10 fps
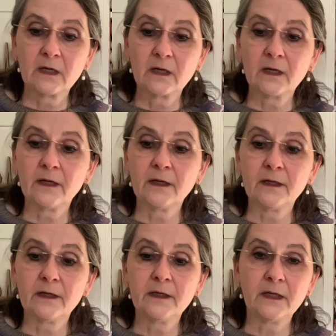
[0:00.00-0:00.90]

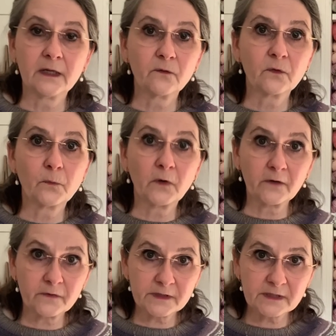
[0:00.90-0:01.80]
Knitting for
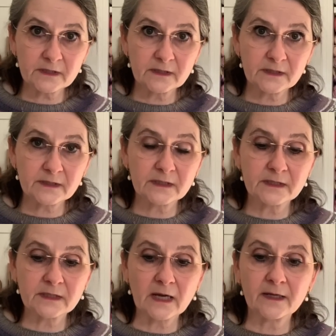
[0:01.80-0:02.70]
Breakfast, its
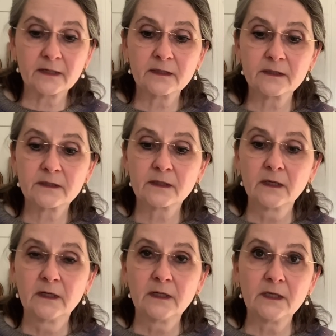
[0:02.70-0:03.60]
designers.
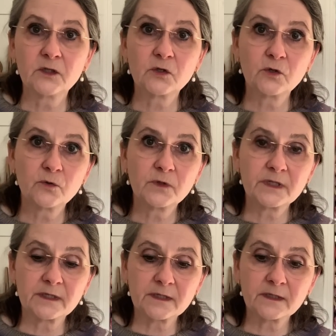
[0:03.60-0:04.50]
It's two
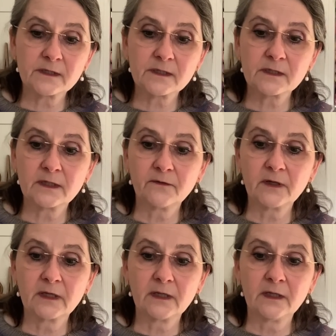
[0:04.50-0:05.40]
sisters
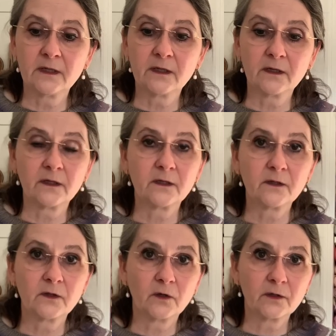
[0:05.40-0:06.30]
living in the
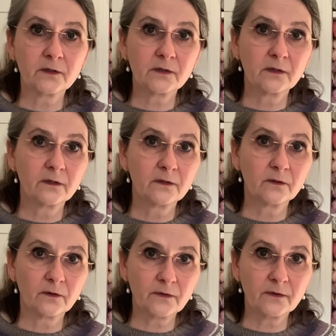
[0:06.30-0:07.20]

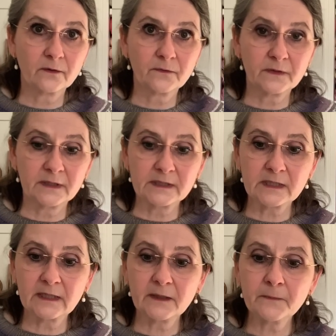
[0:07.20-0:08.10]
north of
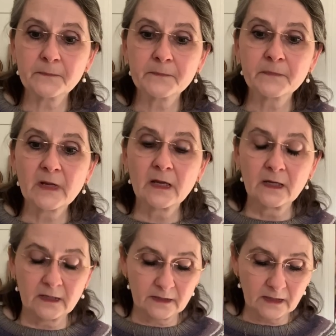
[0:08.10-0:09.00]
Italy.
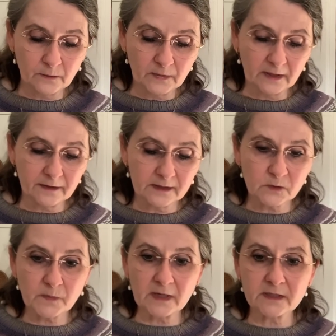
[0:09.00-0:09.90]
They made this
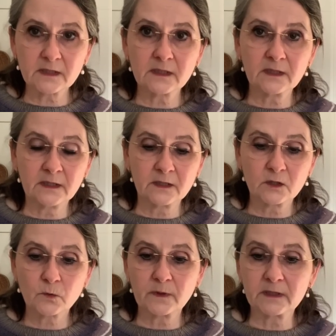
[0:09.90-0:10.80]
pattern in
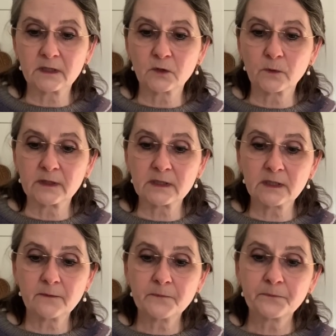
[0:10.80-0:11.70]
2020,